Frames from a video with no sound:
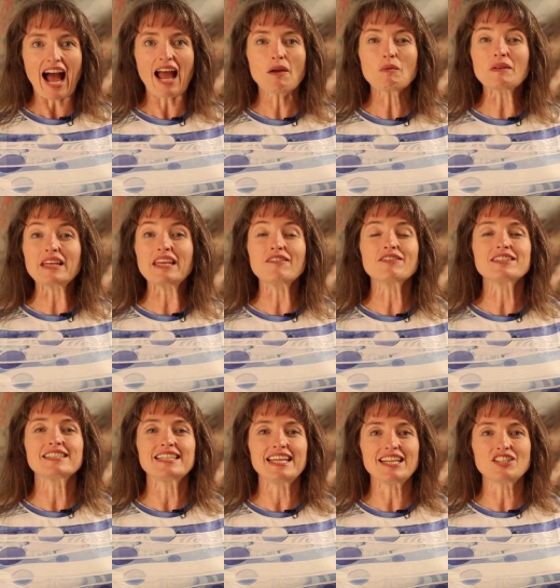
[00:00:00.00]
I will
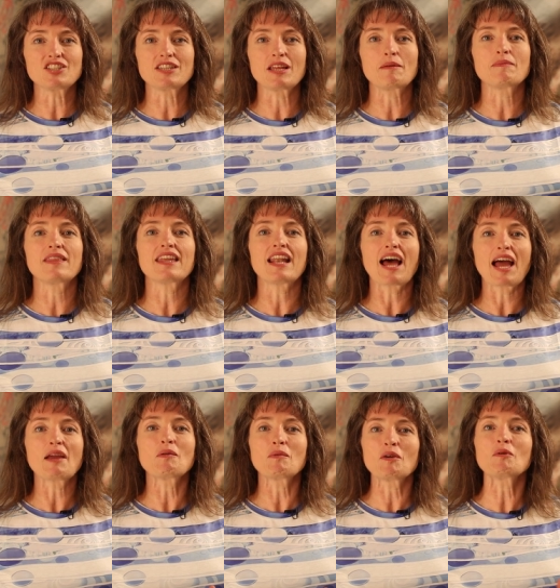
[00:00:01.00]
even teach them that
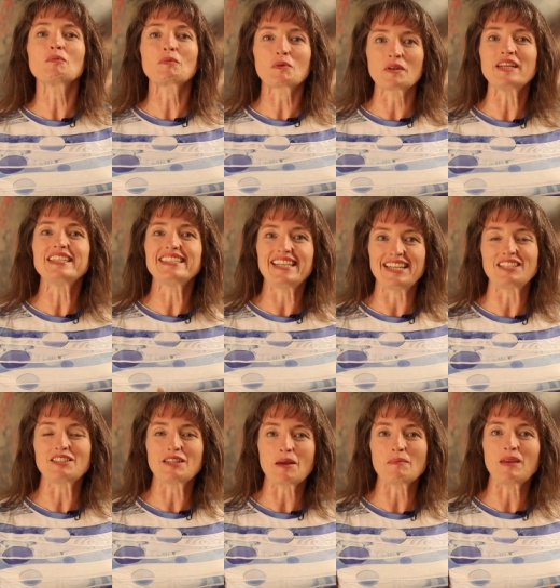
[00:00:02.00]
I will
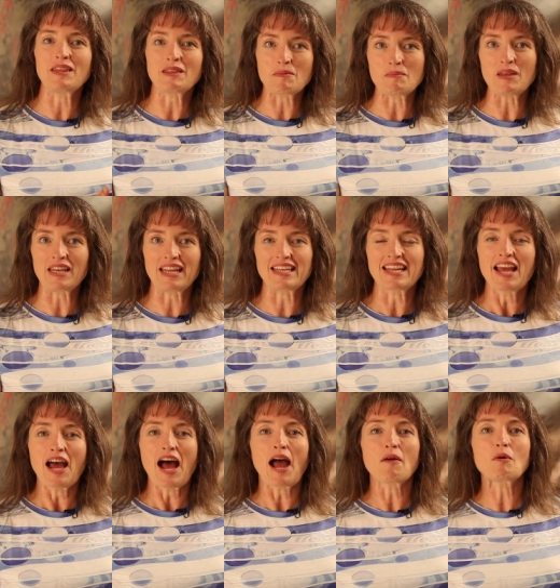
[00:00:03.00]
pre-teach them in the minute.
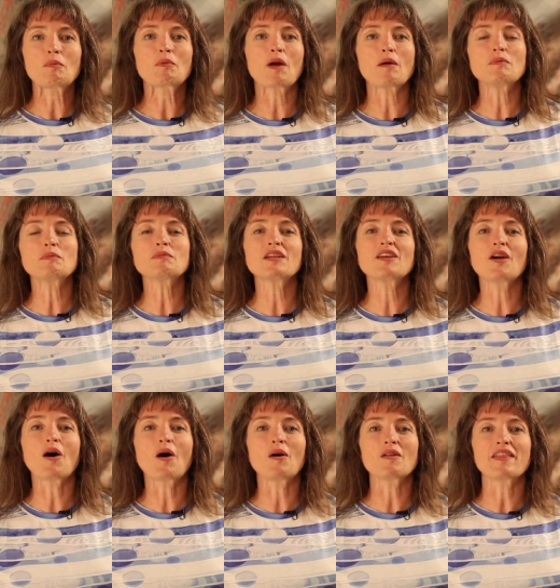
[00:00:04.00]
I will probably
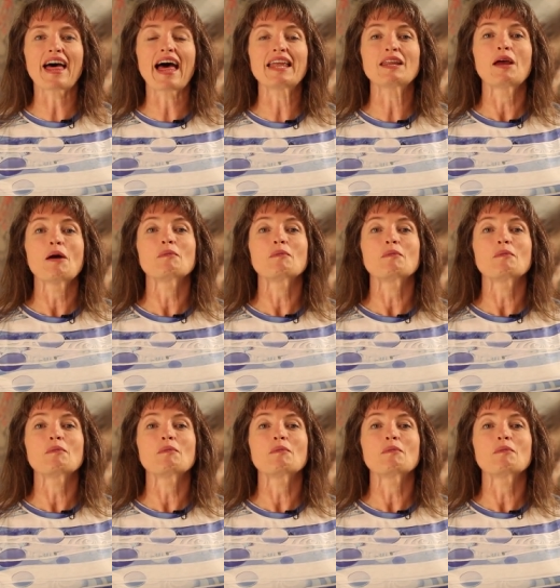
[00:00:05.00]
call that